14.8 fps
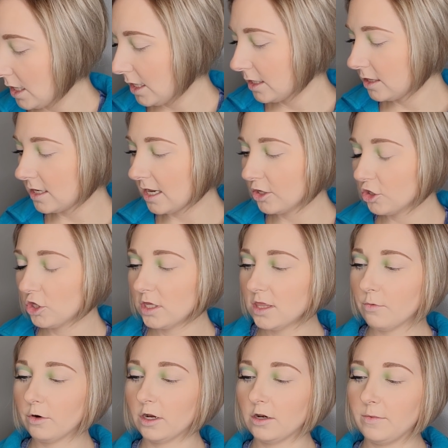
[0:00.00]
And the next shade that
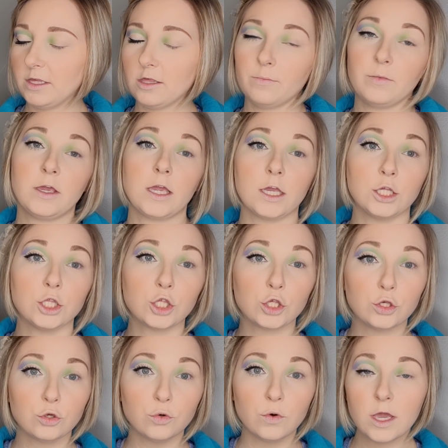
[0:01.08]
we're going to be dipping
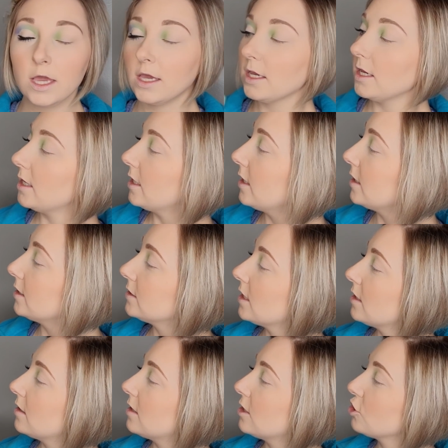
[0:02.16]
into is
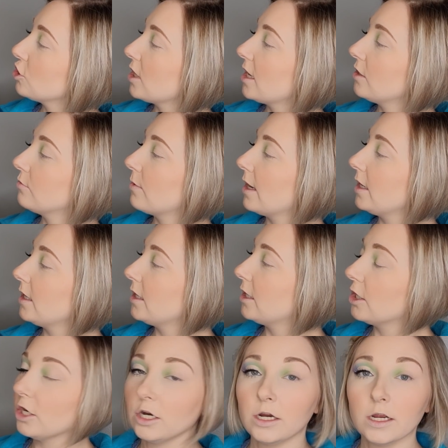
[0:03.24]
this shade right
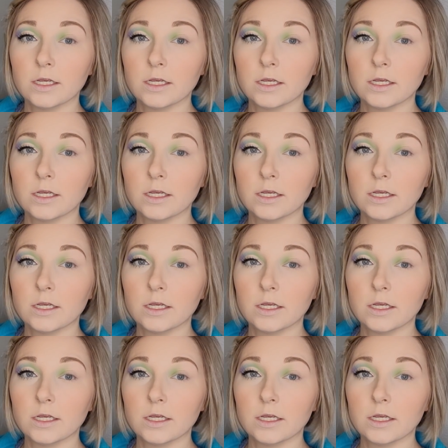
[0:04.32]
here.